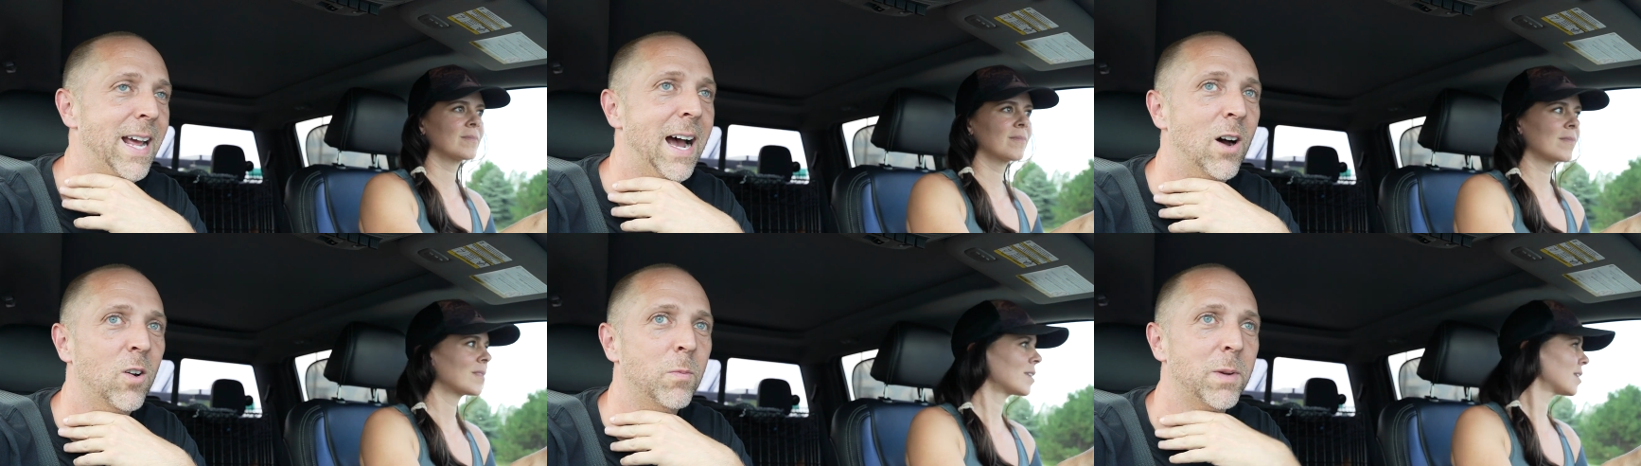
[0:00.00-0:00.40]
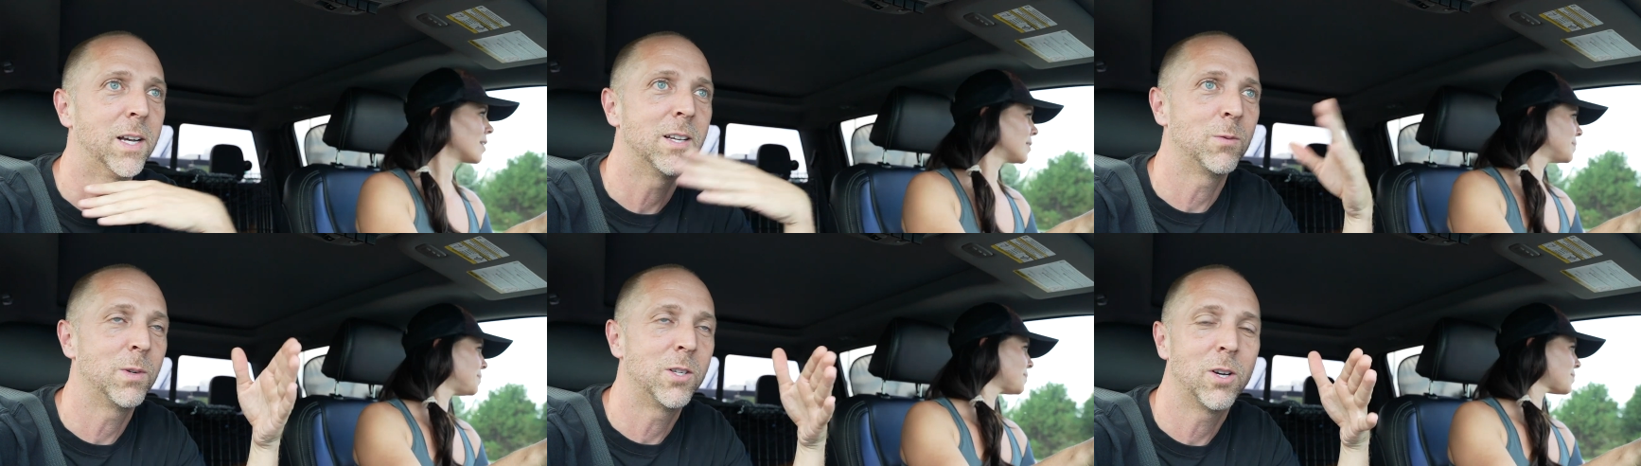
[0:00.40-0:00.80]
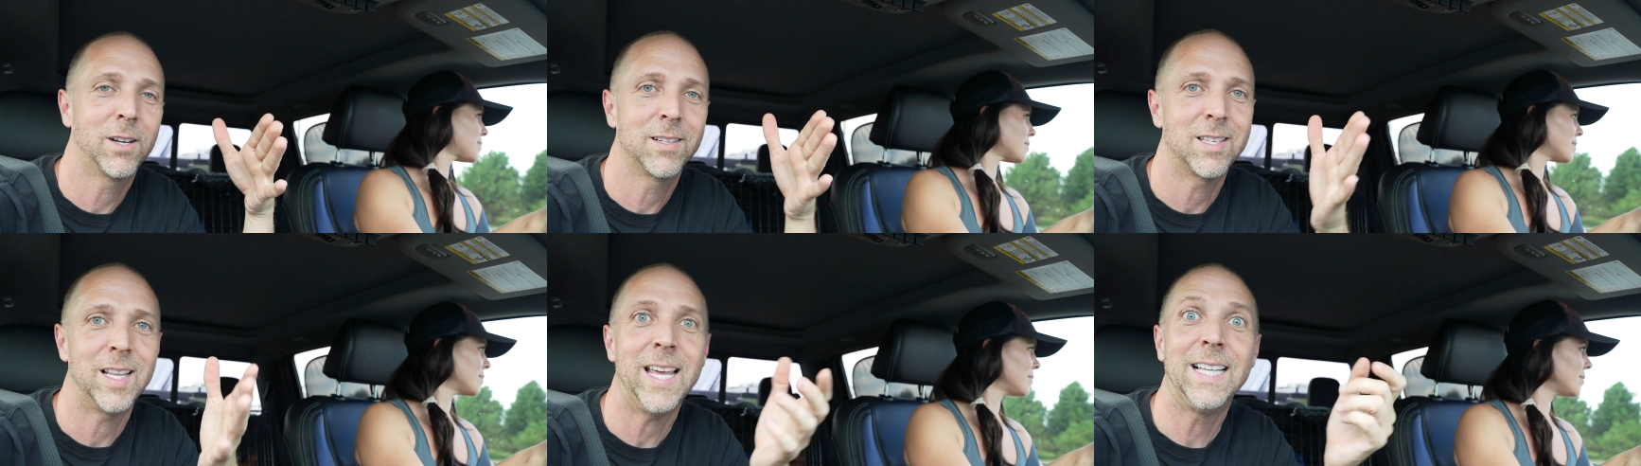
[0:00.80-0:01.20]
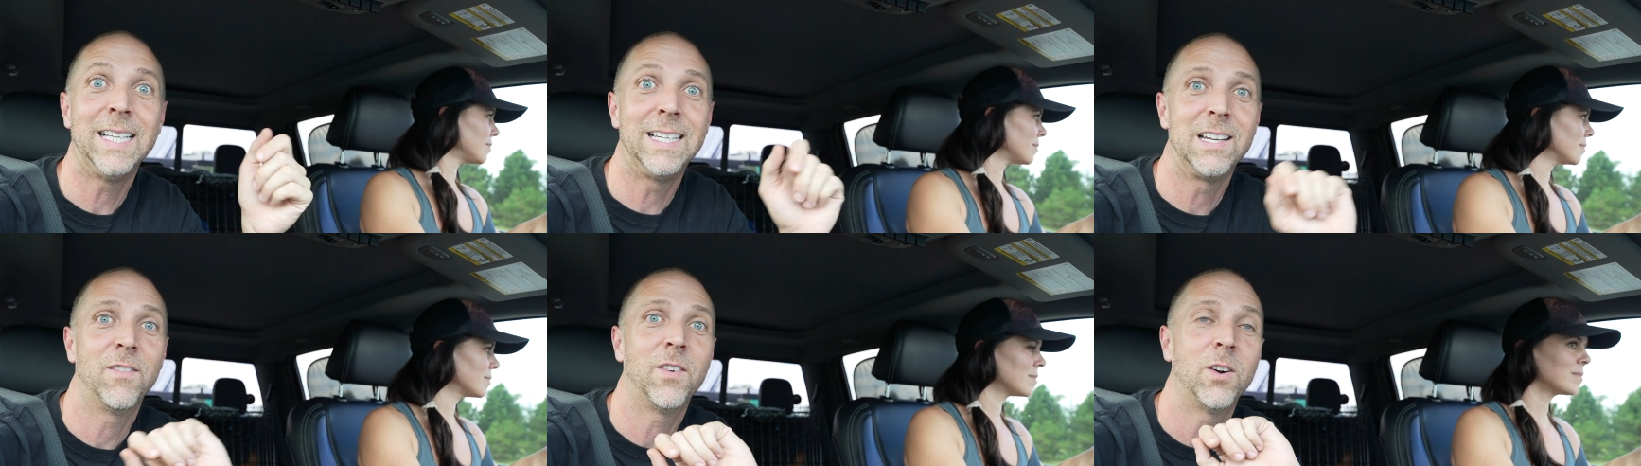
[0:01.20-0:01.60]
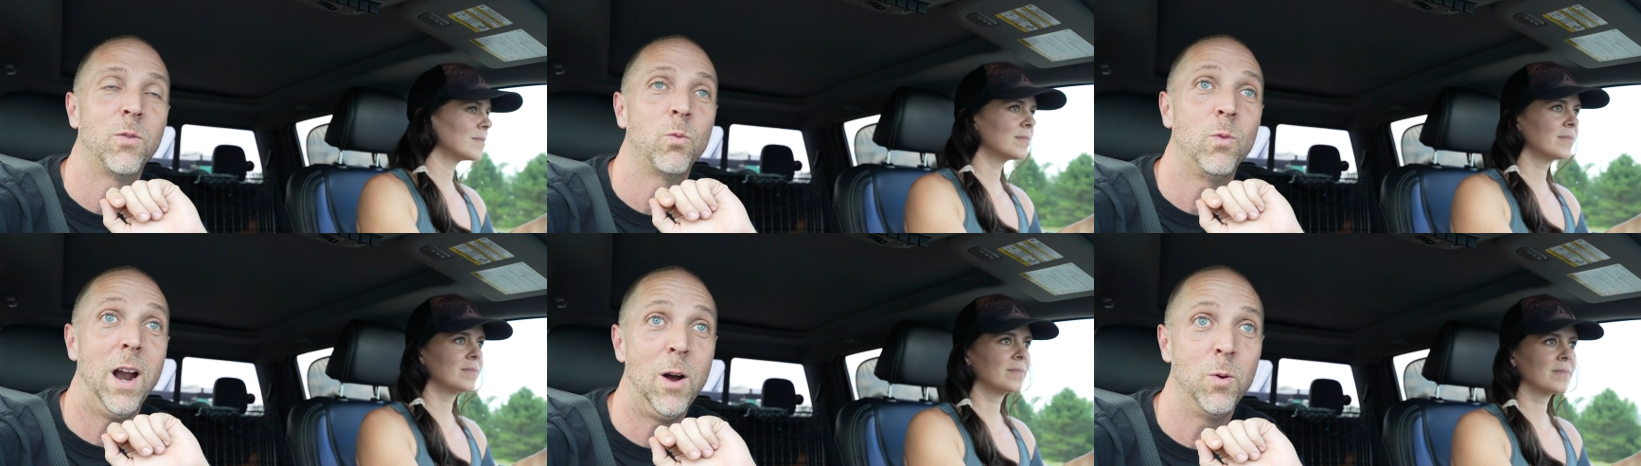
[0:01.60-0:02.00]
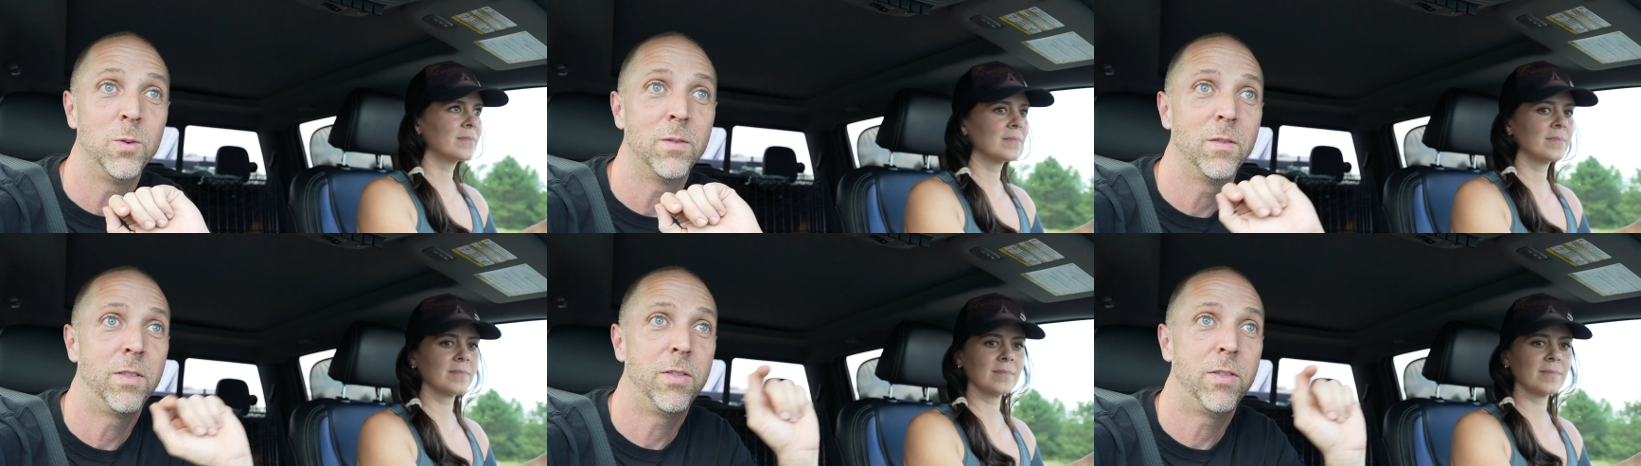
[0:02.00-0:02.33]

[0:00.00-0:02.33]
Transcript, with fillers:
Speaker 1: down, because we took a slightly different route